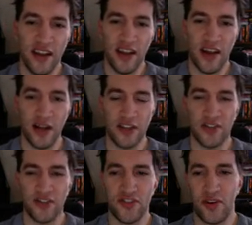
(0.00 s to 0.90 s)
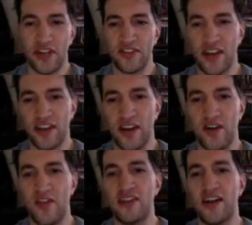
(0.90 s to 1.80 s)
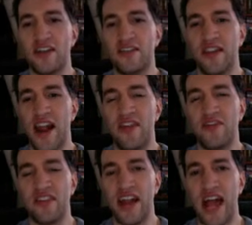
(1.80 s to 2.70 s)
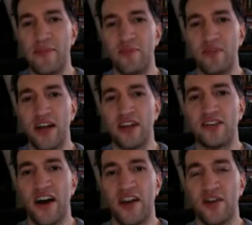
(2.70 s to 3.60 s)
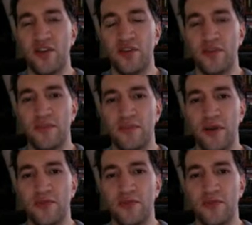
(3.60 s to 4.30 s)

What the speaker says: so he's like, that anything that happened with that title,